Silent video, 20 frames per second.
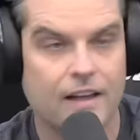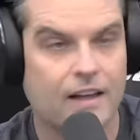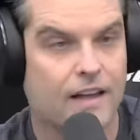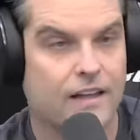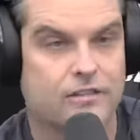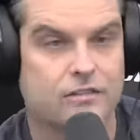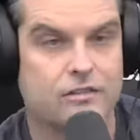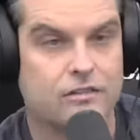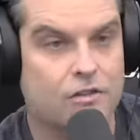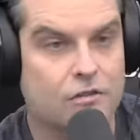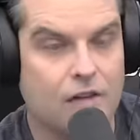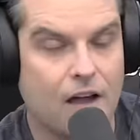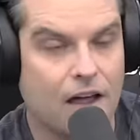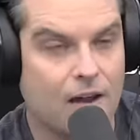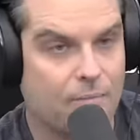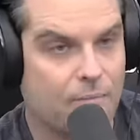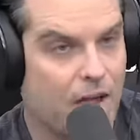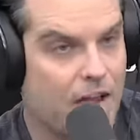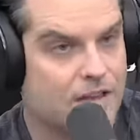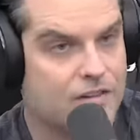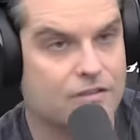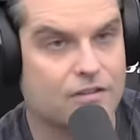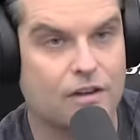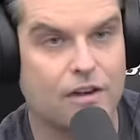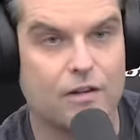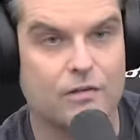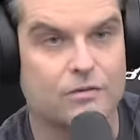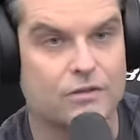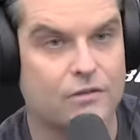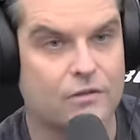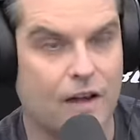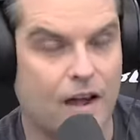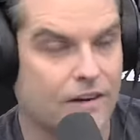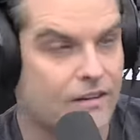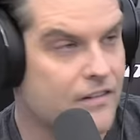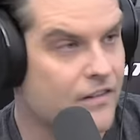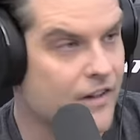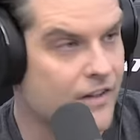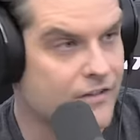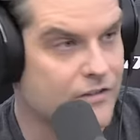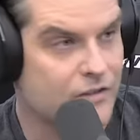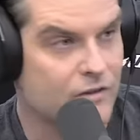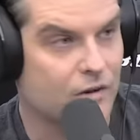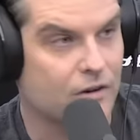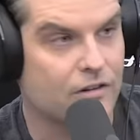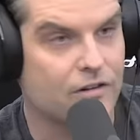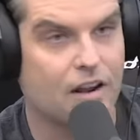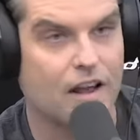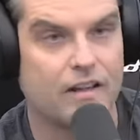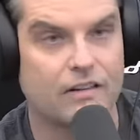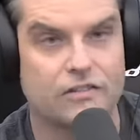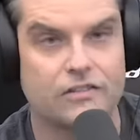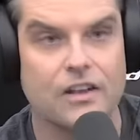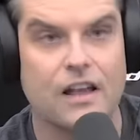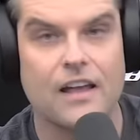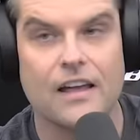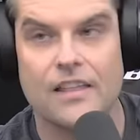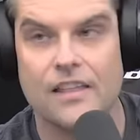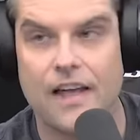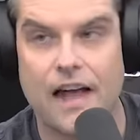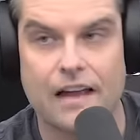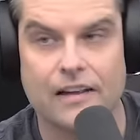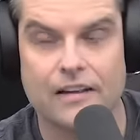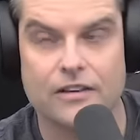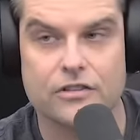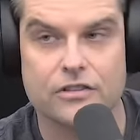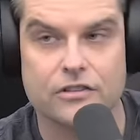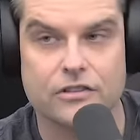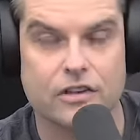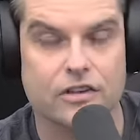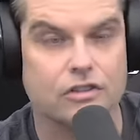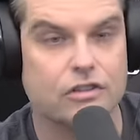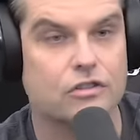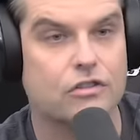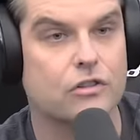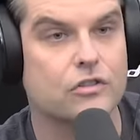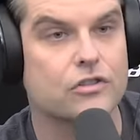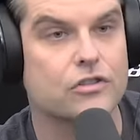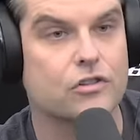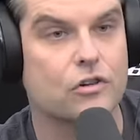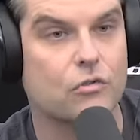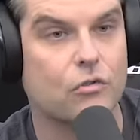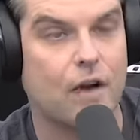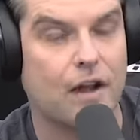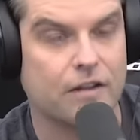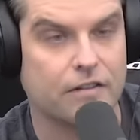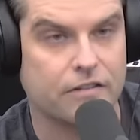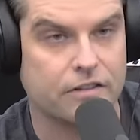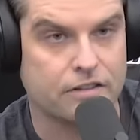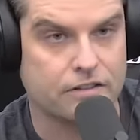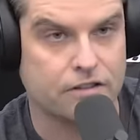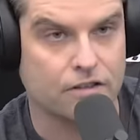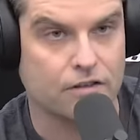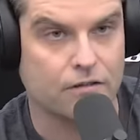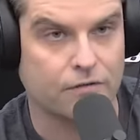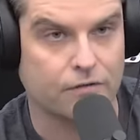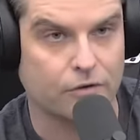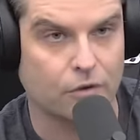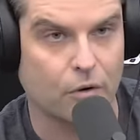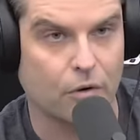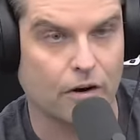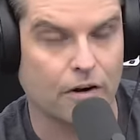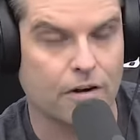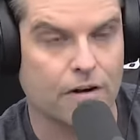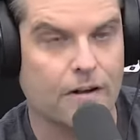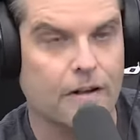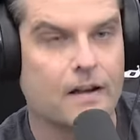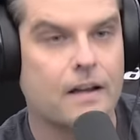it's do not pass go do not collect $200 that legislation goes directly to the floor